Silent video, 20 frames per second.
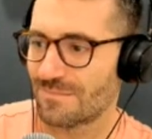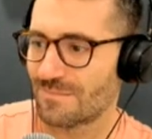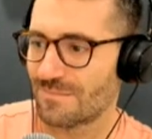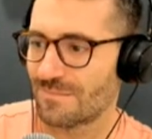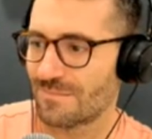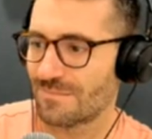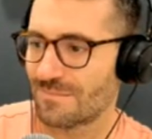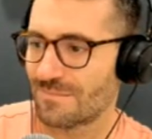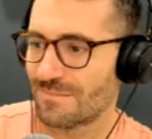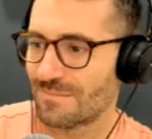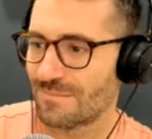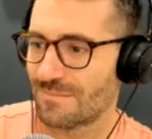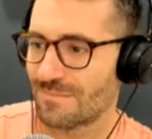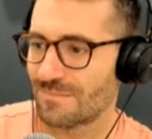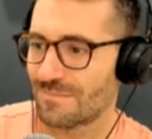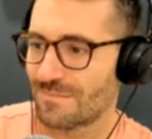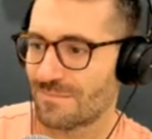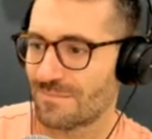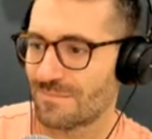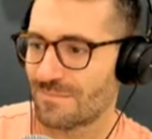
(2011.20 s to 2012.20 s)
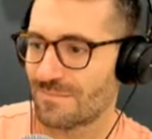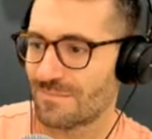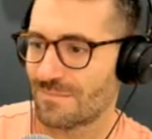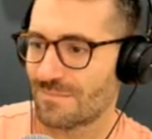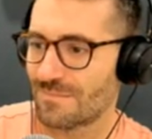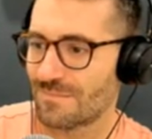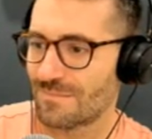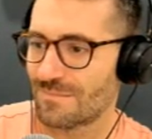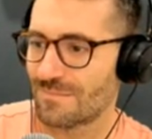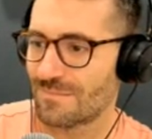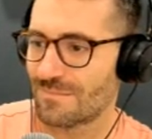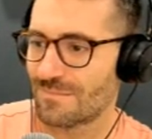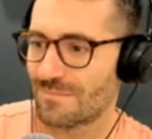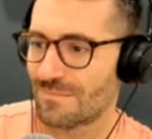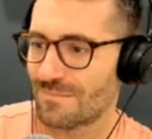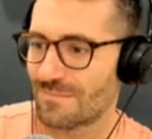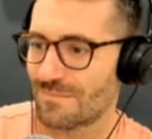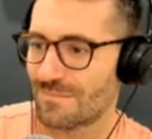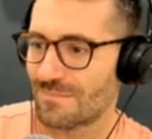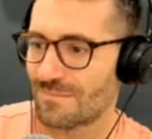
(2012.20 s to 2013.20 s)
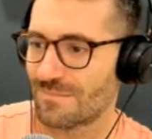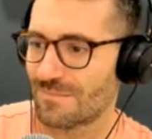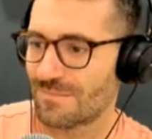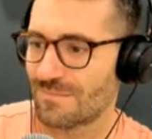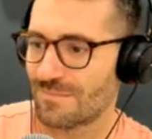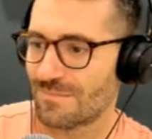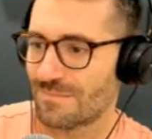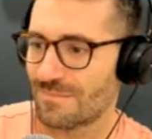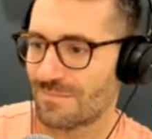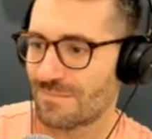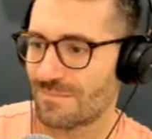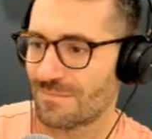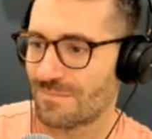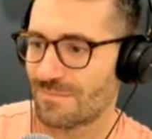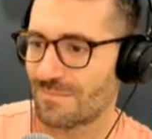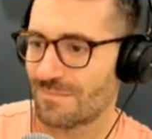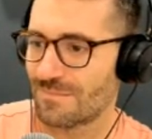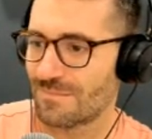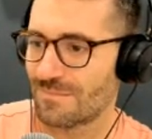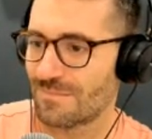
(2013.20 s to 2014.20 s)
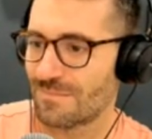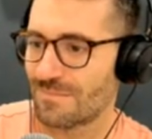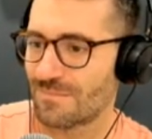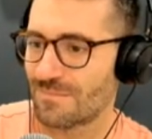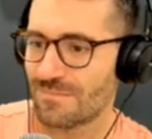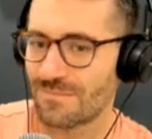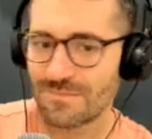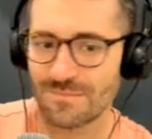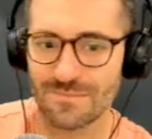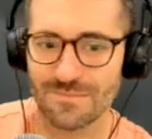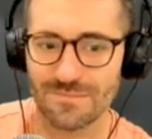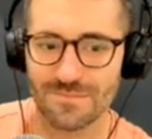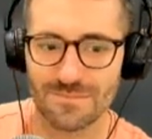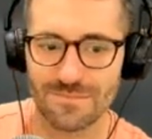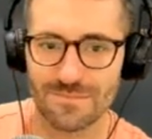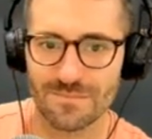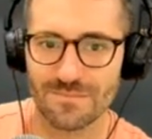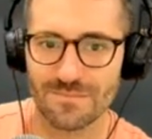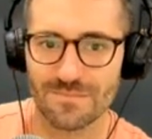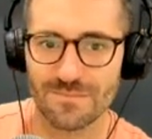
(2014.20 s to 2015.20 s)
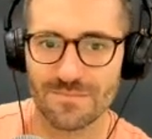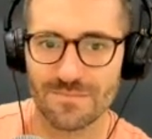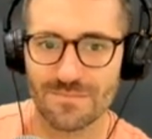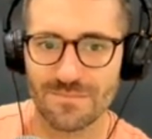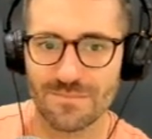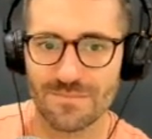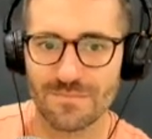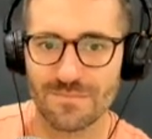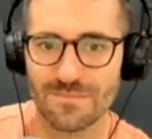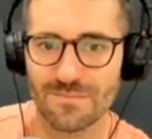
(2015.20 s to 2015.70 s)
[no speech]